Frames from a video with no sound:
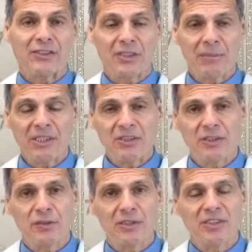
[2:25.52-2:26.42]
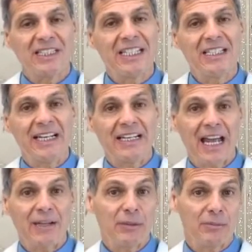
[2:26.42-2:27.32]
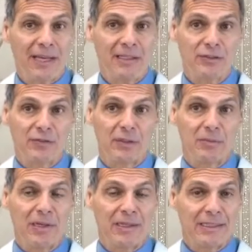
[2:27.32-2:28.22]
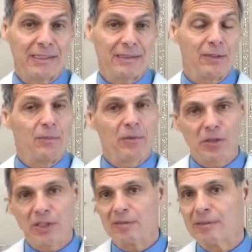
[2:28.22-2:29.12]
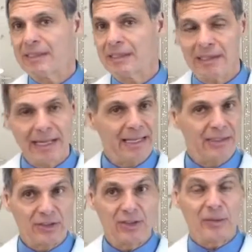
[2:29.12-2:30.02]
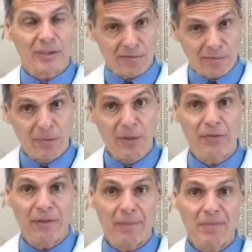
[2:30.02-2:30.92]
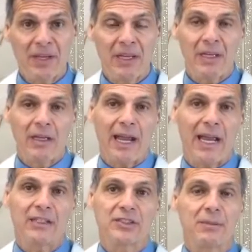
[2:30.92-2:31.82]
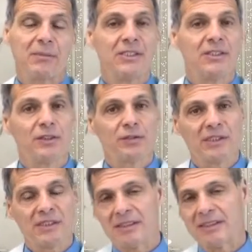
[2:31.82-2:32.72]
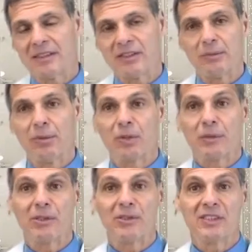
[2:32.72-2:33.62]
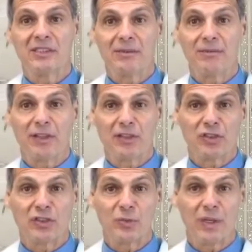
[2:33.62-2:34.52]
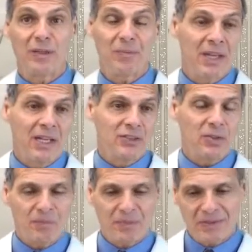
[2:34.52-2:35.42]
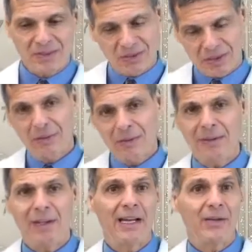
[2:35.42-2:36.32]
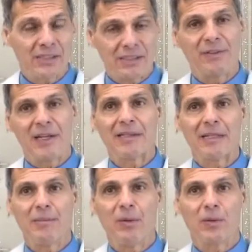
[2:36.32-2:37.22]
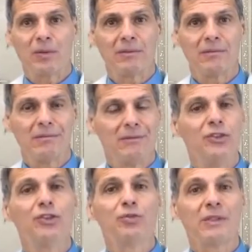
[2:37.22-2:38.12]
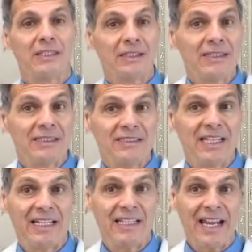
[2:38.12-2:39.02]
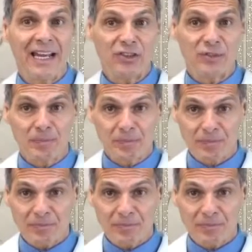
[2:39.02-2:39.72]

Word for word: And some of these nutrients chelate heavy metals from the body, you know, mercury and lead and so on, to remove them. And some of these nutrients, as I said, support immune system function as well. So, so glutathione is a very important nutrient in this day and age